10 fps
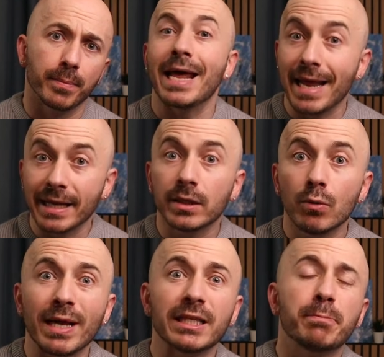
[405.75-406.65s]
And later,
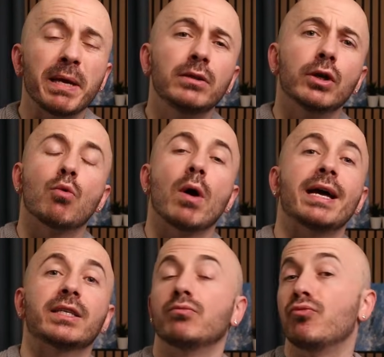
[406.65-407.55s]
when speed
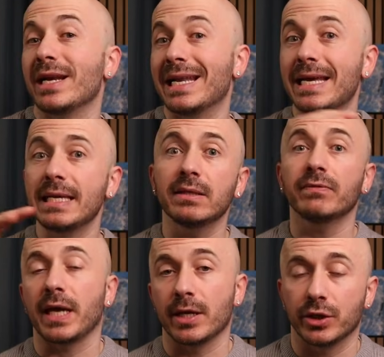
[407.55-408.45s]
requires release of
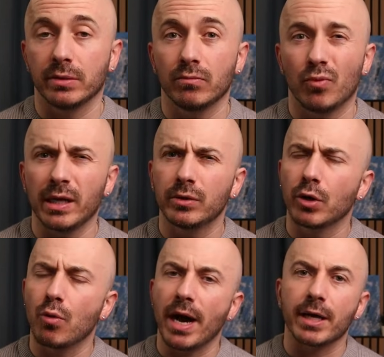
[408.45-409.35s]
tension, when it
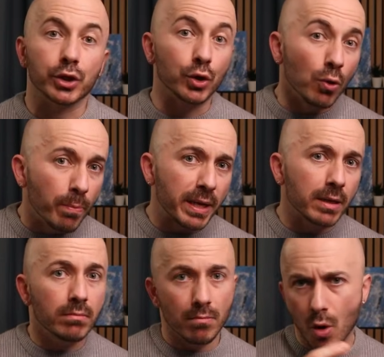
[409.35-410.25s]
requires
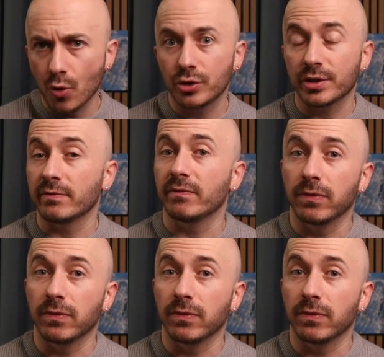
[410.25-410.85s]
grouping, motion and